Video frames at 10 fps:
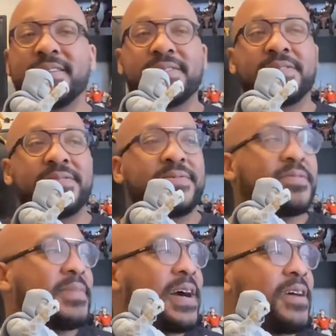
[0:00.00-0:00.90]
So if we're
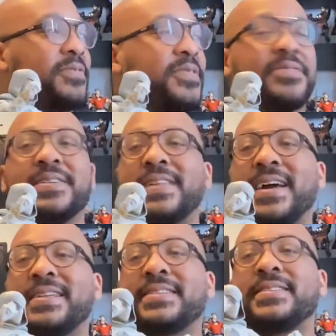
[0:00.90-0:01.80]
buying what we
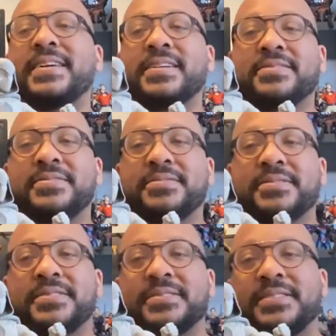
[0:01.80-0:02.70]
like, then naturally we're
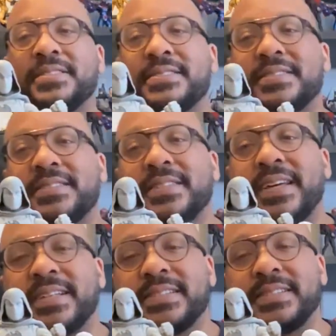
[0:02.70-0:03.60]
going to think it's a 10
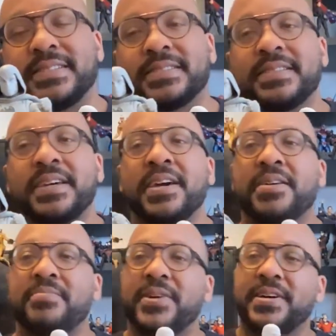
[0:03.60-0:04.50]
out of 10.
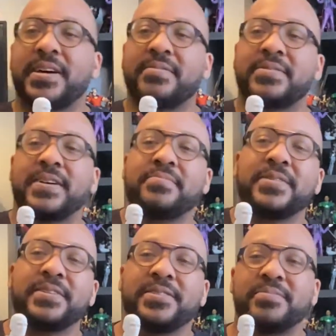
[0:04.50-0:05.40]
But I'm trying to
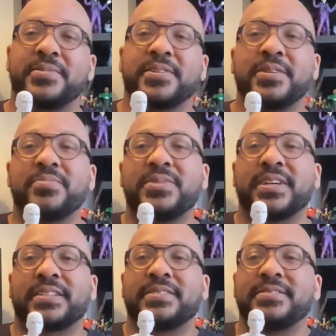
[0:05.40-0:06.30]
be a little more
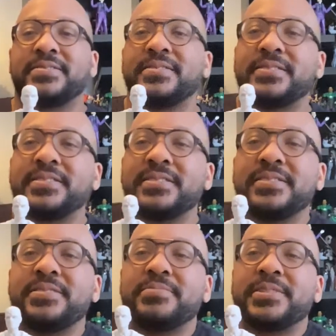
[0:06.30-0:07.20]
objective, a
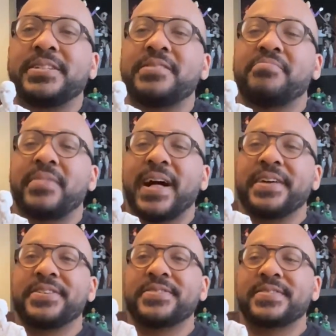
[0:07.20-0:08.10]
little more
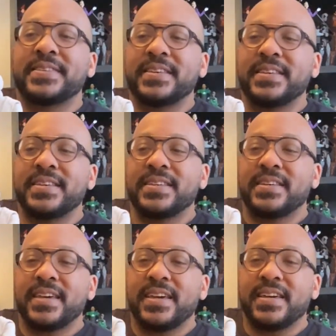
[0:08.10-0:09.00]
unbiased,
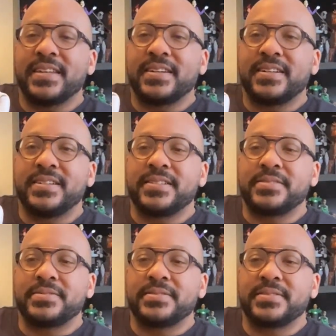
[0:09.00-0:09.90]
and
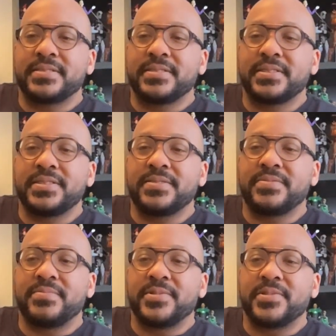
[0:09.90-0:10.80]
give
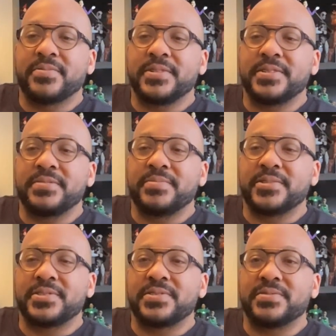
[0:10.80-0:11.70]
more rigid,
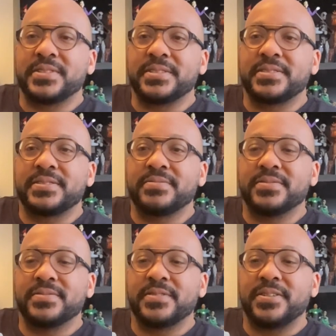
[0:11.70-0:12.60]
more strict
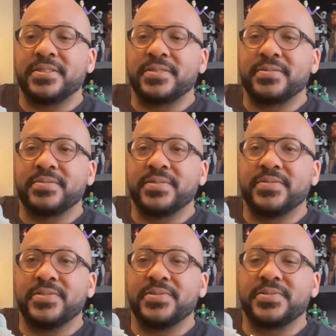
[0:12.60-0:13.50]

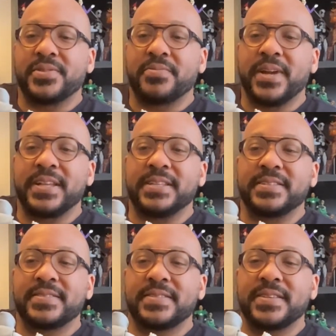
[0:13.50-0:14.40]
reviews or
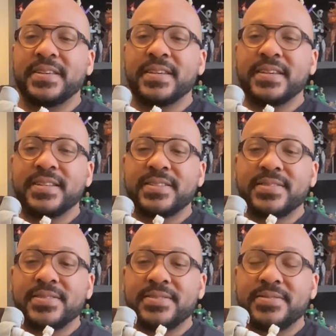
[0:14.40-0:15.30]
ratings.
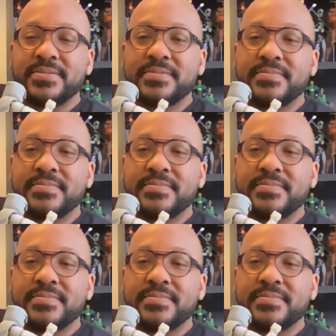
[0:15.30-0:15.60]
So